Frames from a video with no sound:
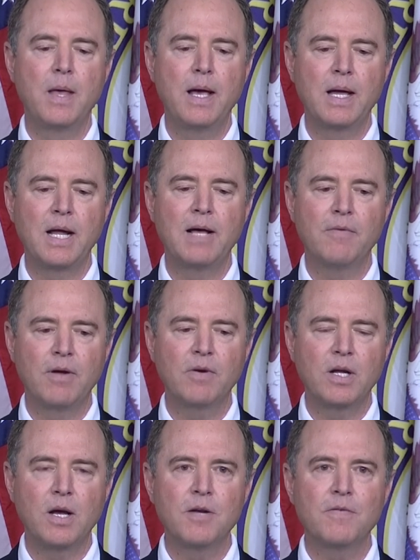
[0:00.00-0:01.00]
And I have every
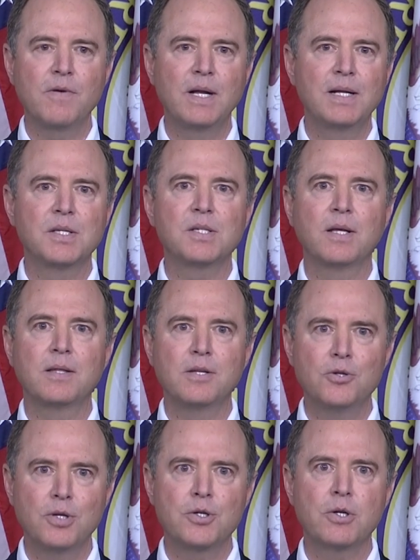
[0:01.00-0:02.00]
confidence that the
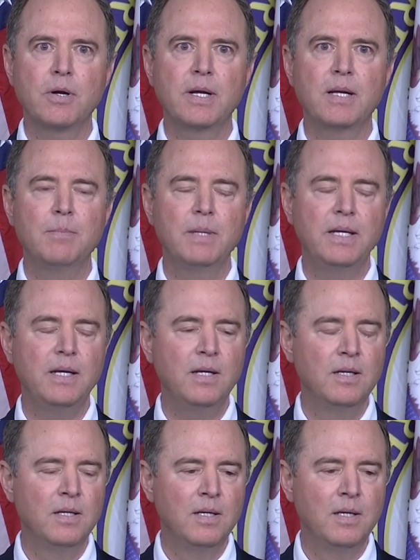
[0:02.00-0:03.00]
Judiciary Committee,
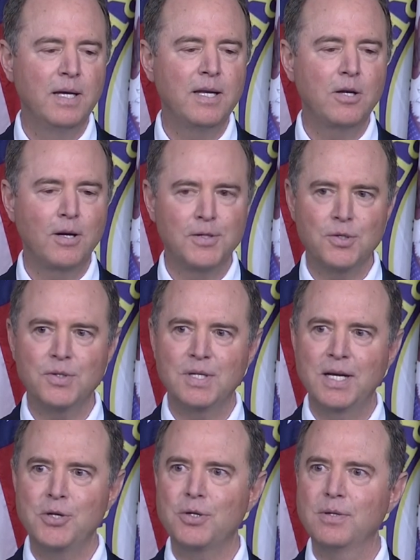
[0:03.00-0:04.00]
in
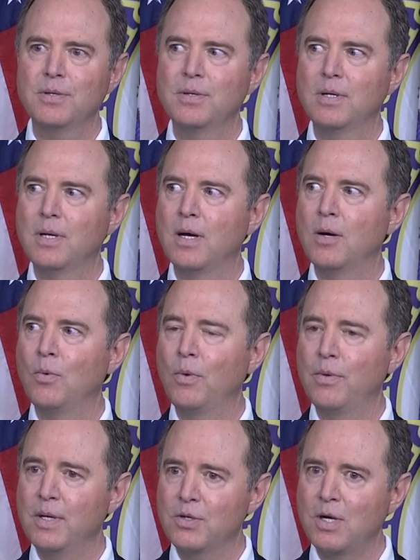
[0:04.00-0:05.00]
consultation
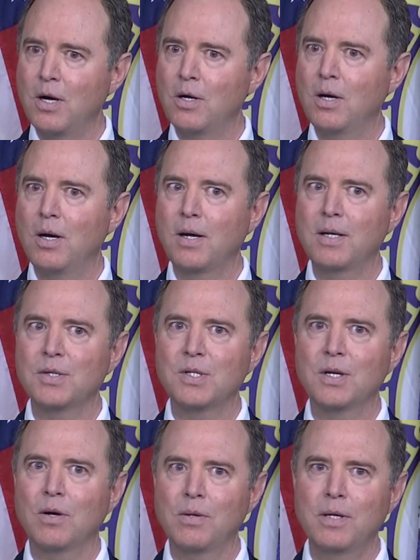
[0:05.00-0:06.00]
with the entire caucus
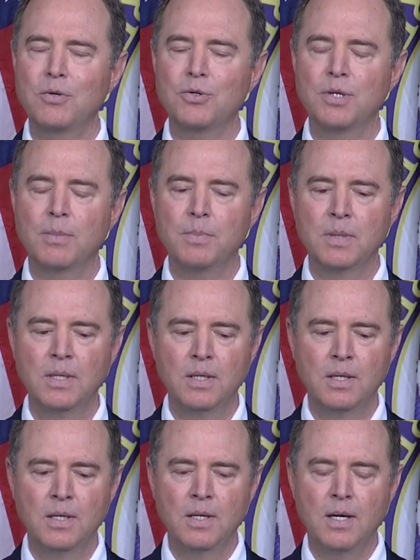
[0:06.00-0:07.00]
and our leadership,
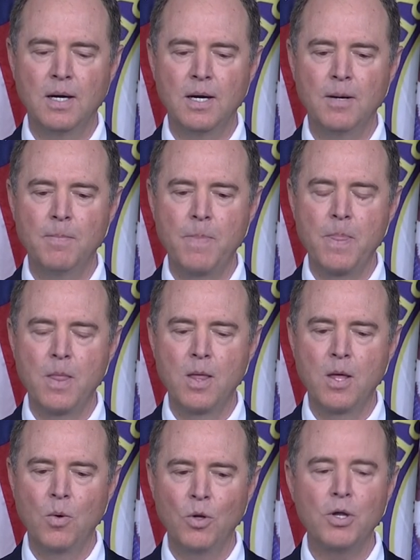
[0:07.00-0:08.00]

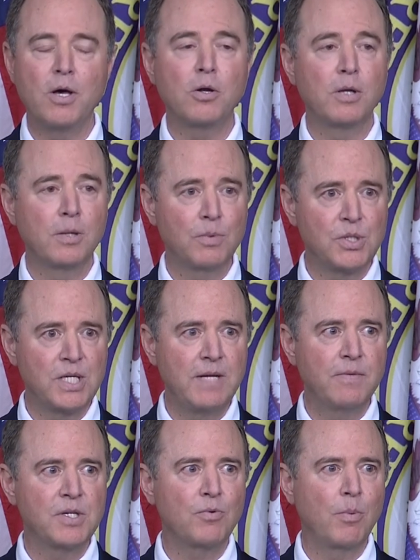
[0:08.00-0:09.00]
will not only
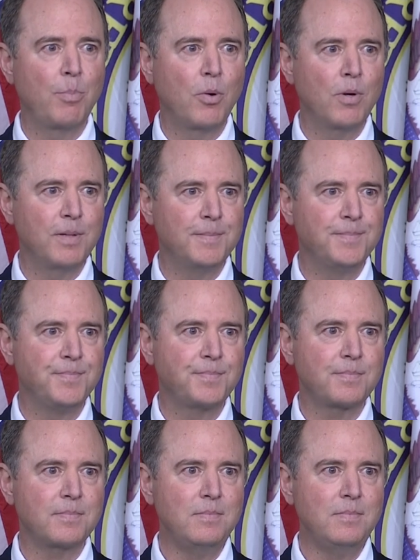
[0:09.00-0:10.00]
receive this report,
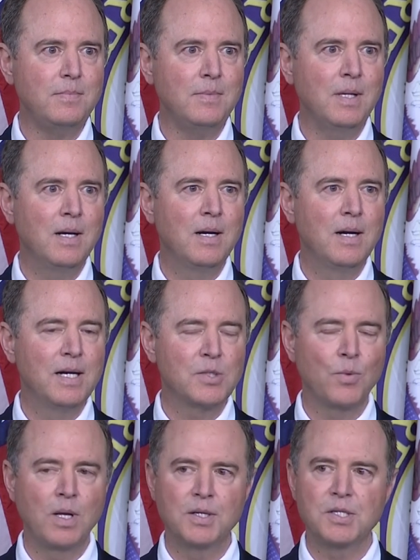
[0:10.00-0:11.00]
as
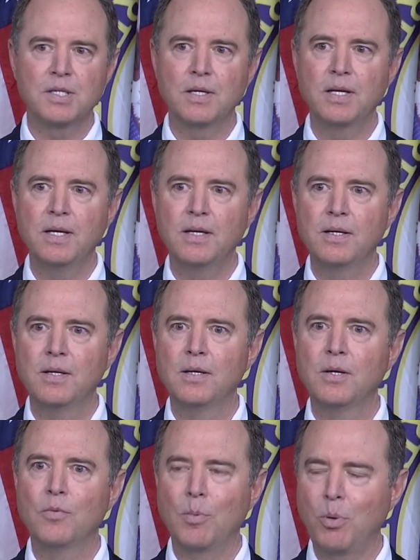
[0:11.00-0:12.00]
well as the
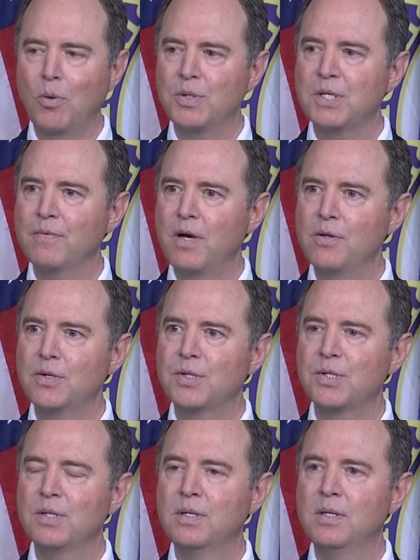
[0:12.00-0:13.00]
reports of
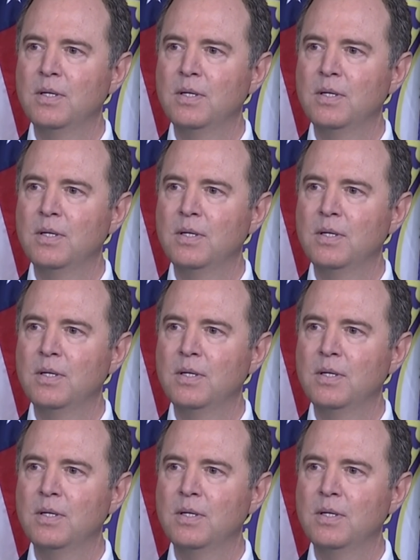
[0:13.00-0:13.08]
others,